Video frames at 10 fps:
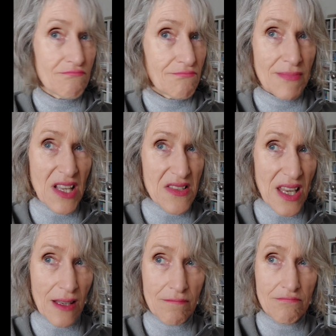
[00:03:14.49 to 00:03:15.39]

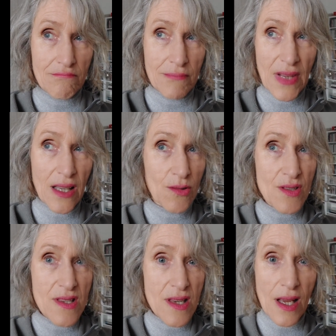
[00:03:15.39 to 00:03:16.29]
Nothing. I
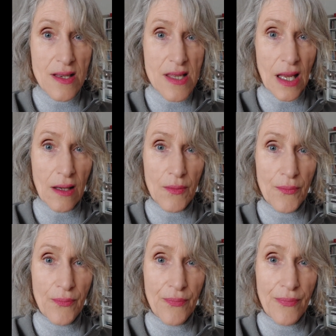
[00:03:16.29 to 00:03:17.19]
couldn't see anything.
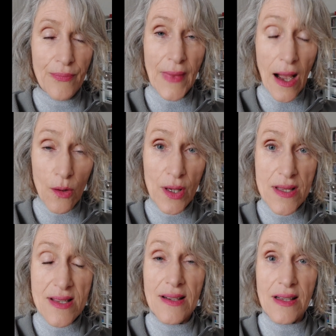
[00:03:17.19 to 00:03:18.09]
Now
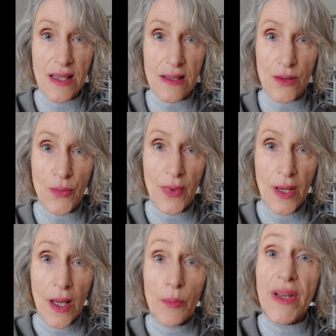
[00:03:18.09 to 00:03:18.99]
it's clear
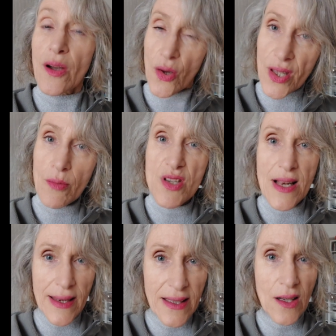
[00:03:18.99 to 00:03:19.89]
because I was
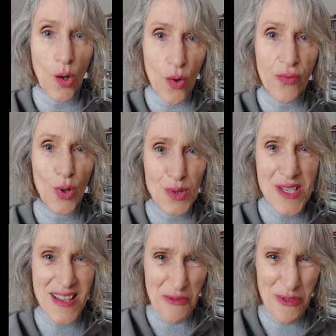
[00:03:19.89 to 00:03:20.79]
letting go of old
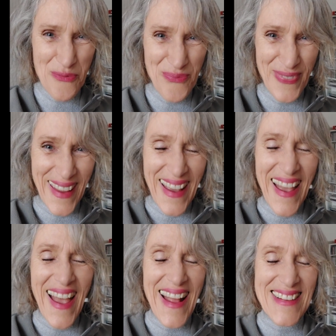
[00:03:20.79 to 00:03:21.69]
stuff.
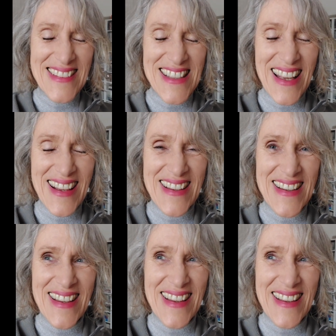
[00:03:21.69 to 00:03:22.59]
And
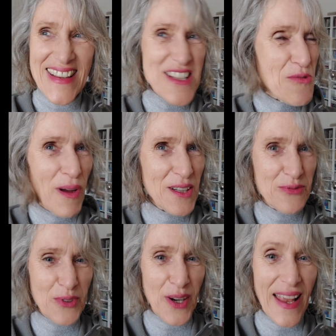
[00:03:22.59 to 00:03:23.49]
it's
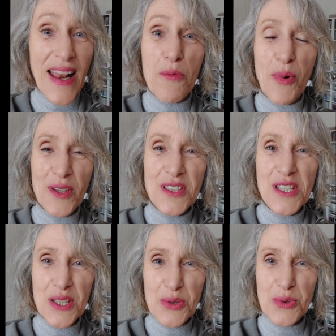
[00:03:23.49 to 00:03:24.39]
wonderful. And I want
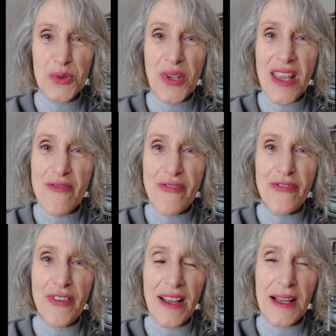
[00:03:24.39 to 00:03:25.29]
you to
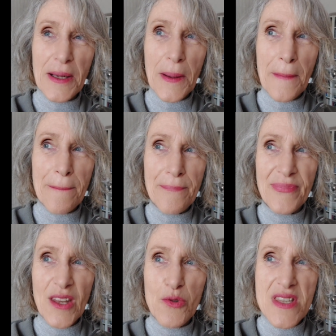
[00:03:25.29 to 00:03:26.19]
give
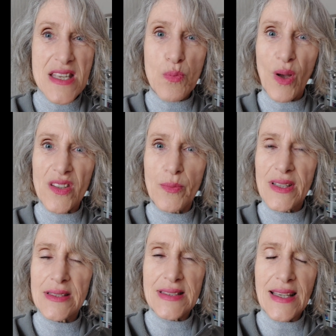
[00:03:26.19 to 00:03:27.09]
you this
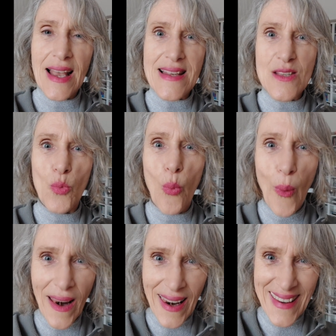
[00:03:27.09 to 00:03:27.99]
possibility as
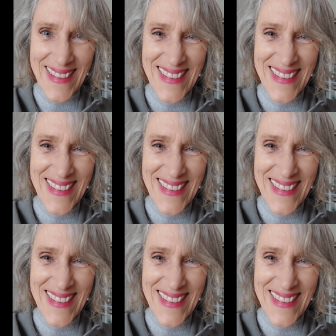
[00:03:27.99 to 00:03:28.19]
well